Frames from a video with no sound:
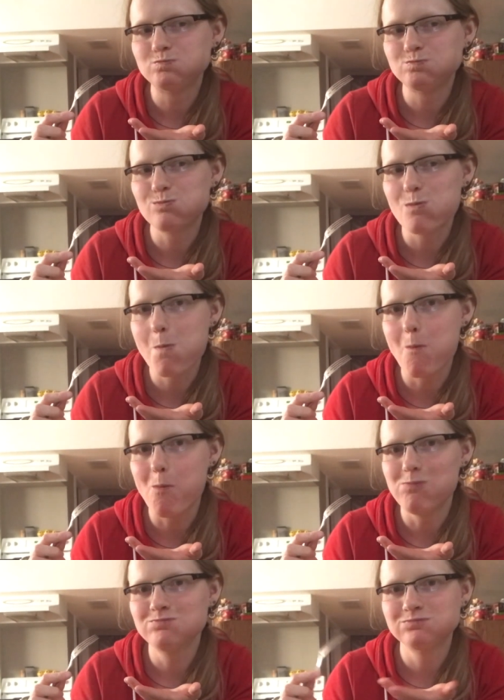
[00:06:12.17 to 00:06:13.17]

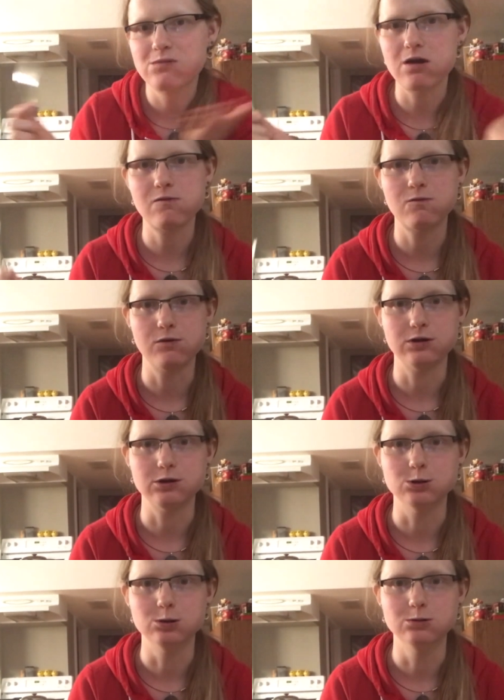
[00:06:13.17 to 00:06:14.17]
Mmm, that's
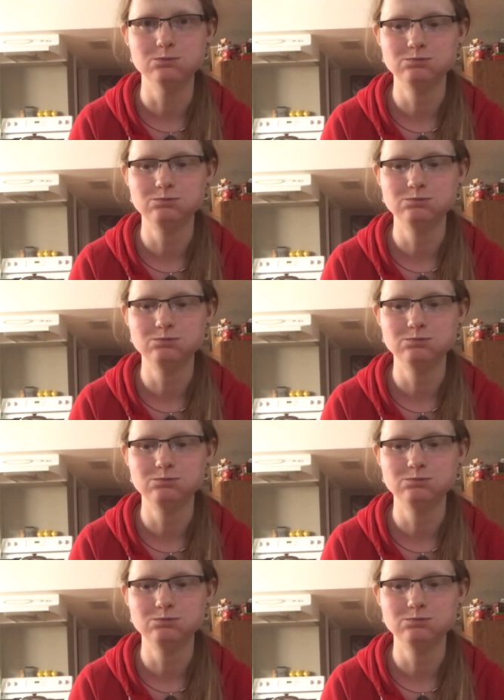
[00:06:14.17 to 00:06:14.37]
really good.